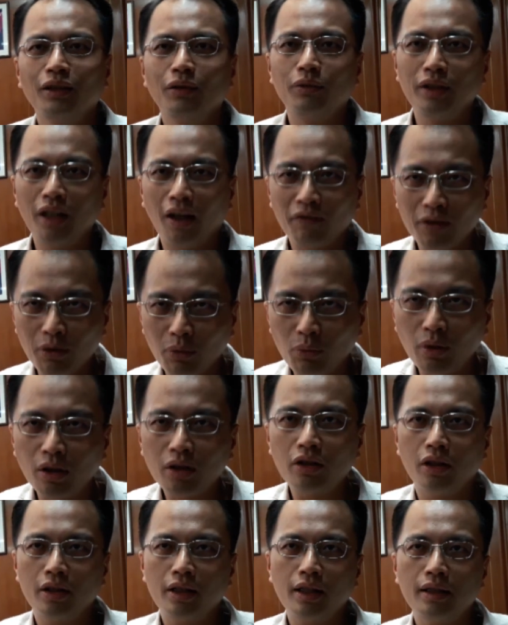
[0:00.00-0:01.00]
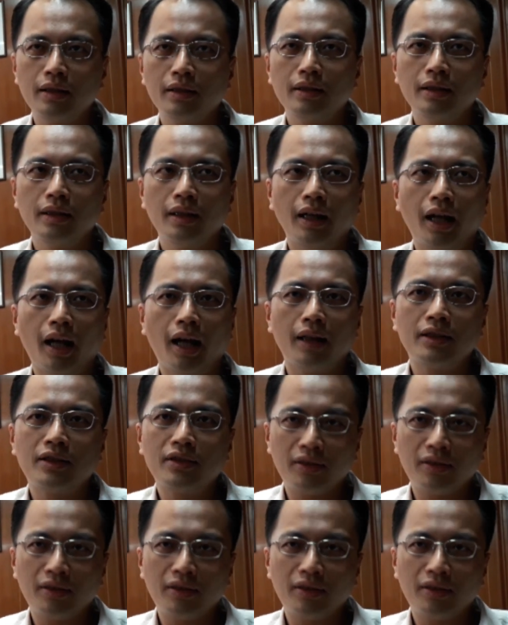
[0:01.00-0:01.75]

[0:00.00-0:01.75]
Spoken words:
We have to work on it, and